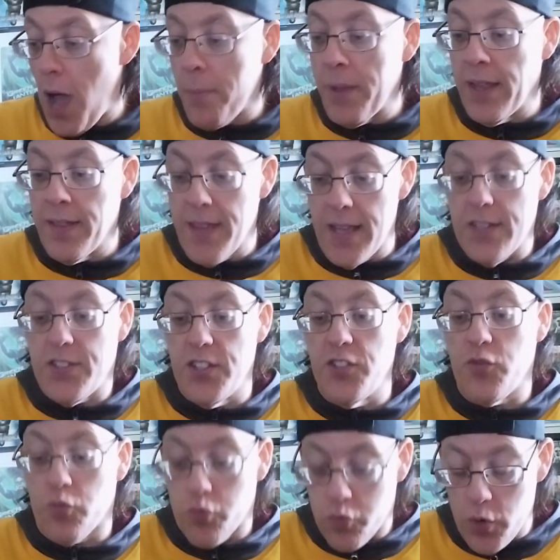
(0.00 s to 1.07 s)
I mean, this
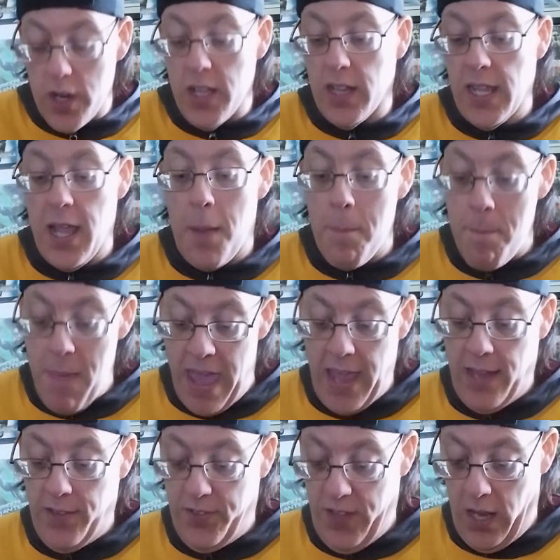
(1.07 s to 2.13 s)
is really
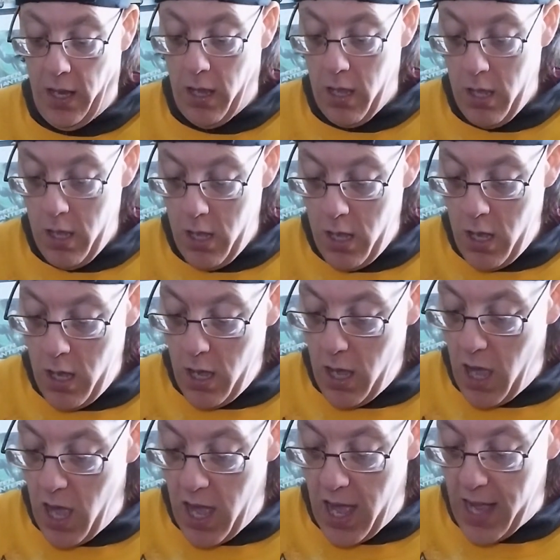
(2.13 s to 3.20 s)
amazing.
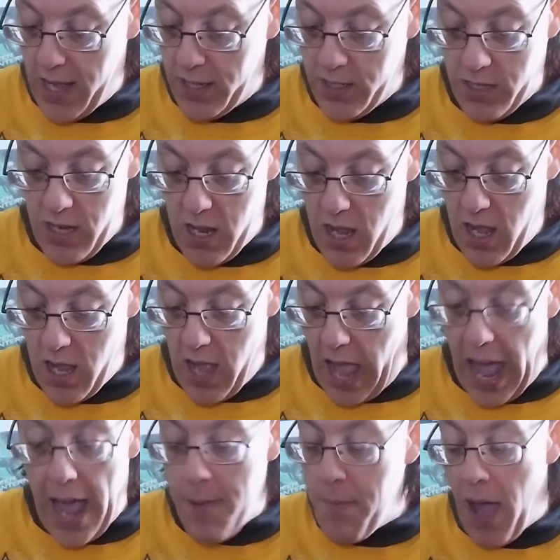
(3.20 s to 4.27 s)

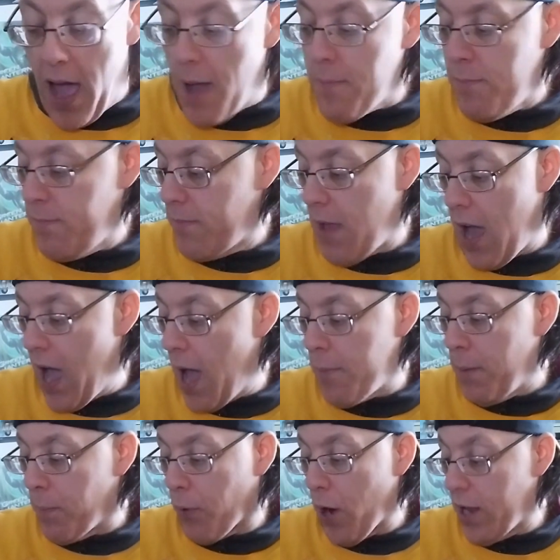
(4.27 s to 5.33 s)
I'm
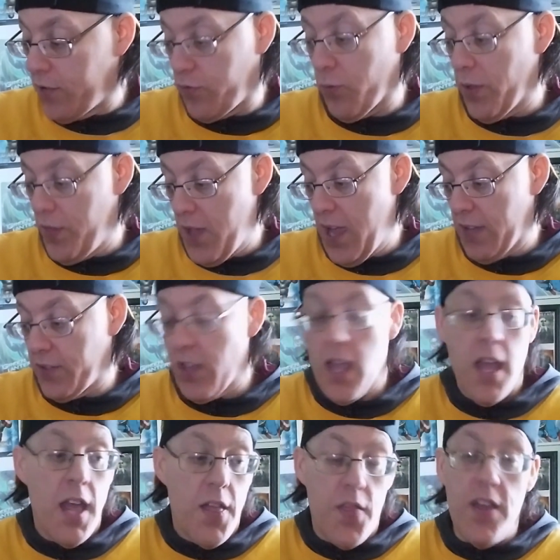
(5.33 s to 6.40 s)
impressed with this.
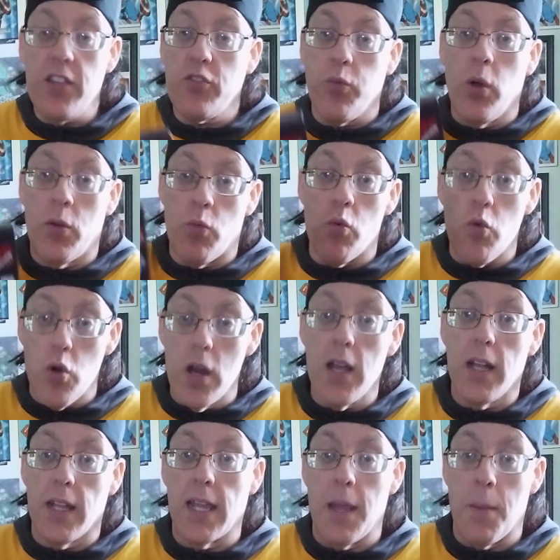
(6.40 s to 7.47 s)
This one
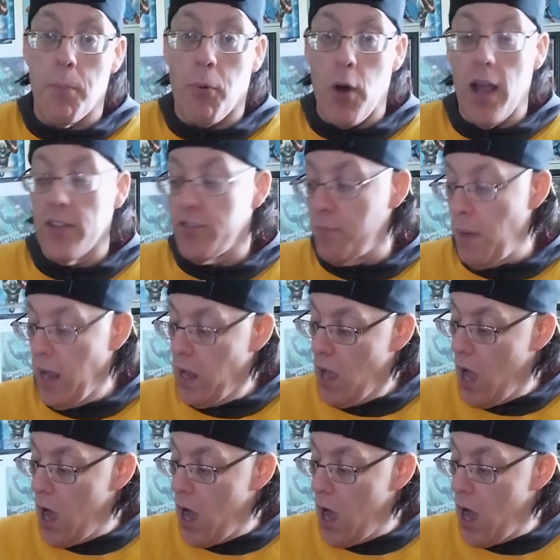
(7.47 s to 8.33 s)
really impressed me.